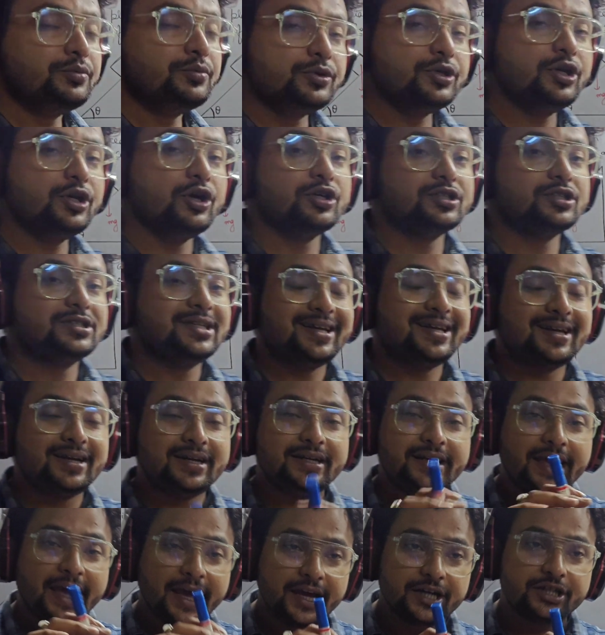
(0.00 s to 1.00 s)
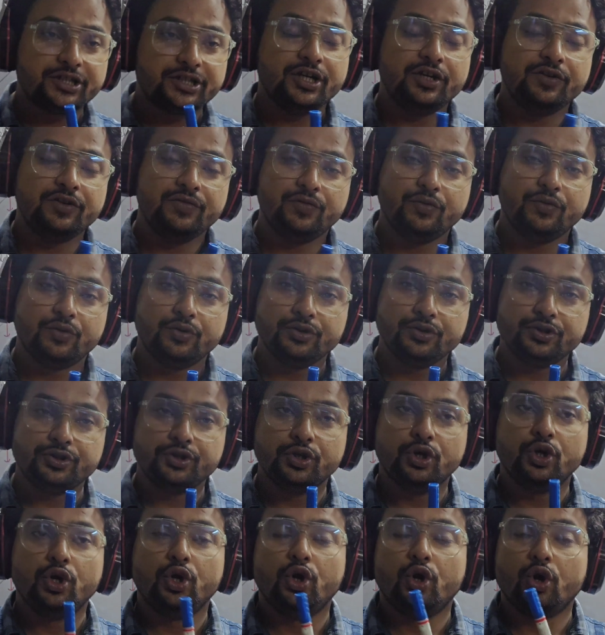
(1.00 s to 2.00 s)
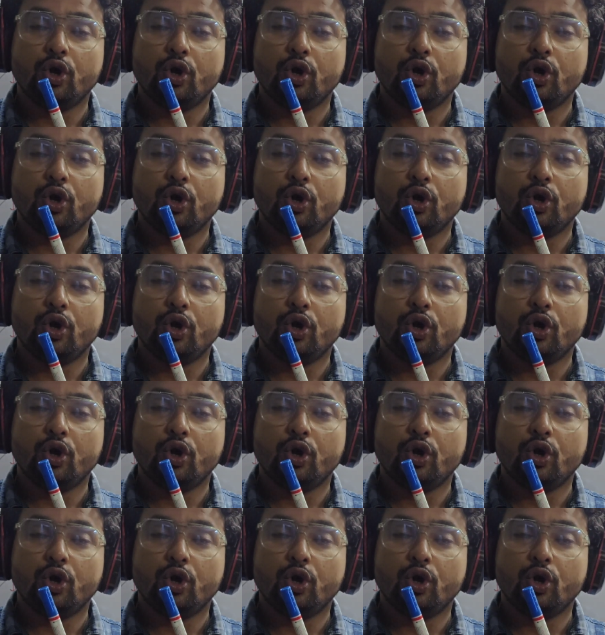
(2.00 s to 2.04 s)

because the reaction force